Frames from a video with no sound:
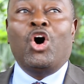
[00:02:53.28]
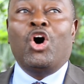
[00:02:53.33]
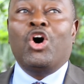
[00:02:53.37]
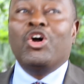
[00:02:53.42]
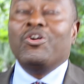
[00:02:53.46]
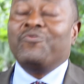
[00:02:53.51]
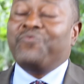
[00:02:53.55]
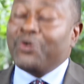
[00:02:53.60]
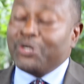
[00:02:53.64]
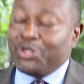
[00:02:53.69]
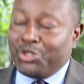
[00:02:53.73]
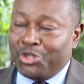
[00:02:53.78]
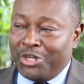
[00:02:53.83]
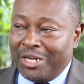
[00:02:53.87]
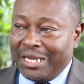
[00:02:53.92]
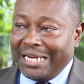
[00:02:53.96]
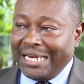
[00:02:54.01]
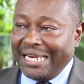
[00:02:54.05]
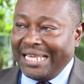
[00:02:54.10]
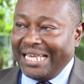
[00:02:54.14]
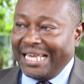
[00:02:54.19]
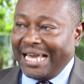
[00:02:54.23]

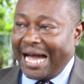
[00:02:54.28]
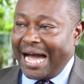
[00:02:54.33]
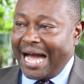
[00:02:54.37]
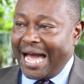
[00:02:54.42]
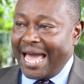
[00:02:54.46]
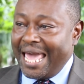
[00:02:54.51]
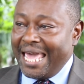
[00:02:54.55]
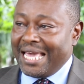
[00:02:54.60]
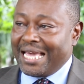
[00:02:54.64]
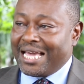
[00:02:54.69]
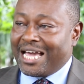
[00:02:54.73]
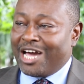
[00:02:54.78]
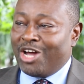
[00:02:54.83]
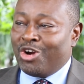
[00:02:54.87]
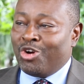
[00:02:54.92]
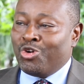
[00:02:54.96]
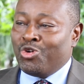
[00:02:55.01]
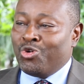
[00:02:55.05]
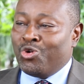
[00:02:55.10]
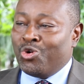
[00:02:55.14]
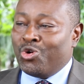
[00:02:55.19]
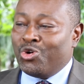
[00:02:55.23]
Unfortunately, I
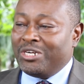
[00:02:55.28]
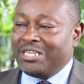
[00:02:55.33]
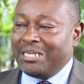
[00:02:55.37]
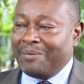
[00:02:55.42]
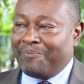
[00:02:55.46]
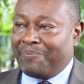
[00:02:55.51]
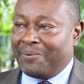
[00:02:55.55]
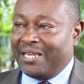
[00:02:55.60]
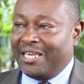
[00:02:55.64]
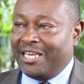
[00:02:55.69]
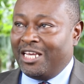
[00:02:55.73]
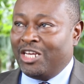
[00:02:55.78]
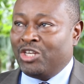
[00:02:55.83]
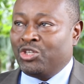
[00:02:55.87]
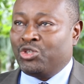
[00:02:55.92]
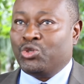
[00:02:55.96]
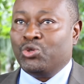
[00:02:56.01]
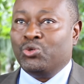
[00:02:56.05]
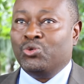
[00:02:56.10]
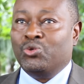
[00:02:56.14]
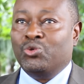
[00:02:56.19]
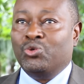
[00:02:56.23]
cannot go deeply
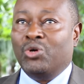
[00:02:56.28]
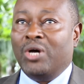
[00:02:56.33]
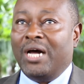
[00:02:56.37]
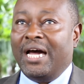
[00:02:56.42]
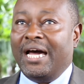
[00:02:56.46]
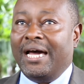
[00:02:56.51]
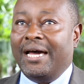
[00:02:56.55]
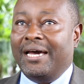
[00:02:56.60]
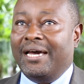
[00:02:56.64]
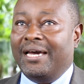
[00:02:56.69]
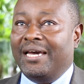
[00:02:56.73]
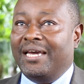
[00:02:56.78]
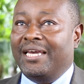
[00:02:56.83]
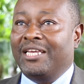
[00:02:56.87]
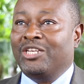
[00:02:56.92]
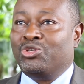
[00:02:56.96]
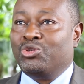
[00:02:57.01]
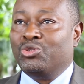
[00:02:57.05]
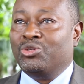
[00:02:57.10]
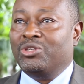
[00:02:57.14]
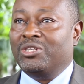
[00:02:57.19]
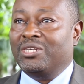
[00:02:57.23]
into
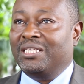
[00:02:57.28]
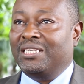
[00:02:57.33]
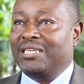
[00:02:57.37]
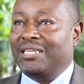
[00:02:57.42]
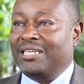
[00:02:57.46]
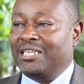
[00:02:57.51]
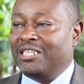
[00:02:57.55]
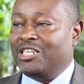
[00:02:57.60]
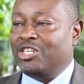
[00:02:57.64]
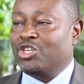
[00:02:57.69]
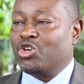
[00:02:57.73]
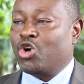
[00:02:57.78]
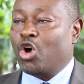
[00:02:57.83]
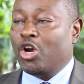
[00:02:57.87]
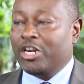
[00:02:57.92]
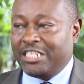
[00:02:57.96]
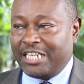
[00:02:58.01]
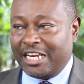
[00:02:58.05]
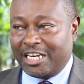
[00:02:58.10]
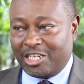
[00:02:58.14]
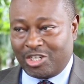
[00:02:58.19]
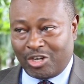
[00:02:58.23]
the
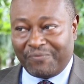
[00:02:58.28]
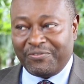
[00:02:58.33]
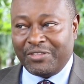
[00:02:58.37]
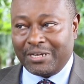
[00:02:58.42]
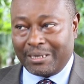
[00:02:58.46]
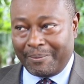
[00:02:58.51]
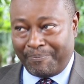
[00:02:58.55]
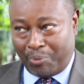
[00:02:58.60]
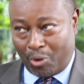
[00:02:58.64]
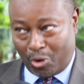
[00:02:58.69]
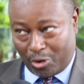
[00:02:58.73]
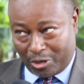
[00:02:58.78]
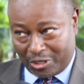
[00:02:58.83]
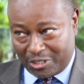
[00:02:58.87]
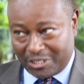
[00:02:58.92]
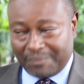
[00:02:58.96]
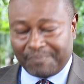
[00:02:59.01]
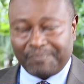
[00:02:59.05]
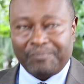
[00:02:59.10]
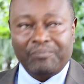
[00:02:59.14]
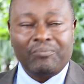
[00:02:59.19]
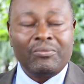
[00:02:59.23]
content of the
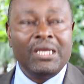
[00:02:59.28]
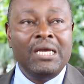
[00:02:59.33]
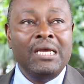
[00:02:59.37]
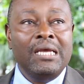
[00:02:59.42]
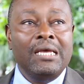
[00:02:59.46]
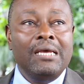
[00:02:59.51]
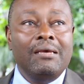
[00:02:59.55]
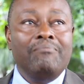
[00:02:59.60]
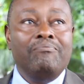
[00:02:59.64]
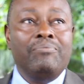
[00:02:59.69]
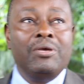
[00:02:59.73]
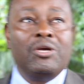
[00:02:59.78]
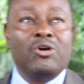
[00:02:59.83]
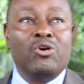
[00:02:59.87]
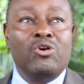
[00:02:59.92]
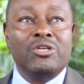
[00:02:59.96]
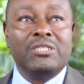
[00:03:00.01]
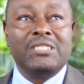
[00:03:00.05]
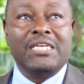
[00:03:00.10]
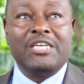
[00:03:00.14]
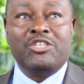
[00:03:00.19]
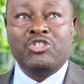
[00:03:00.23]
report,
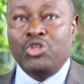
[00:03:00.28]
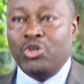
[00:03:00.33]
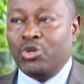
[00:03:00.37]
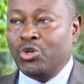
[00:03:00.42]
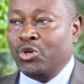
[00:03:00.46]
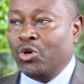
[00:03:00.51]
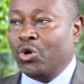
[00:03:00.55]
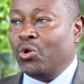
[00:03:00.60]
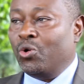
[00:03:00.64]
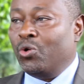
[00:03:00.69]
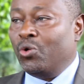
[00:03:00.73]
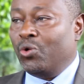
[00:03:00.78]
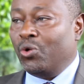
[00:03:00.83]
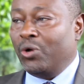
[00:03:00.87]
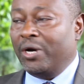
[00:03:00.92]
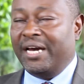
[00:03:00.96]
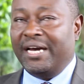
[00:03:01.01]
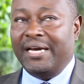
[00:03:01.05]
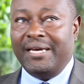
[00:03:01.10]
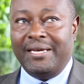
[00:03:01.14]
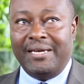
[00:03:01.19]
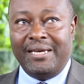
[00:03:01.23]
because as you know,
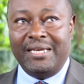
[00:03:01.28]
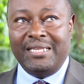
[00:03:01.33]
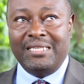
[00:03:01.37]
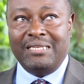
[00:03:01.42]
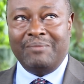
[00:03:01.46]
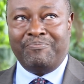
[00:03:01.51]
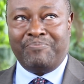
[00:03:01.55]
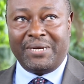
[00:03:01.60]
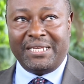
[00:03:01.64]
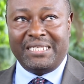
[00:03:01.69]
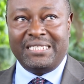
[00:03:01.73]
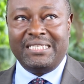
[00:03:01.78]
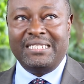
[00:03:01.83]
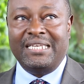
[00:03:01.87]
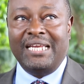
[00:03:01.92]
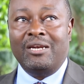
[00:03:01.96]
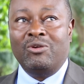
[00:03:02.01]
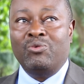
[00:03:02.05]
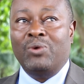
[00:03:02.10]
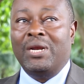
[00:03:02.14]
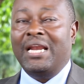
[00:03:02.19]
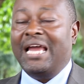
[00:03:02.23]
the
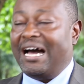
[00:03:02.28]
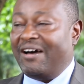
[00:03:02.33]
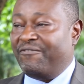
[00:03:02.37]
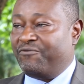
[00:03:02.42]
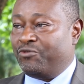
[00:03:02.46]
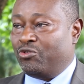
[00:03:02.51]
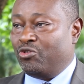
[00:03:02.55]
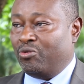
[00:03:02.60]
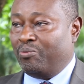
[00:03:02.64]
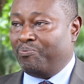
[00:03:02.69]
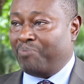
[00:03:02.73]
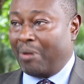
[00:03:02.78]
president will have to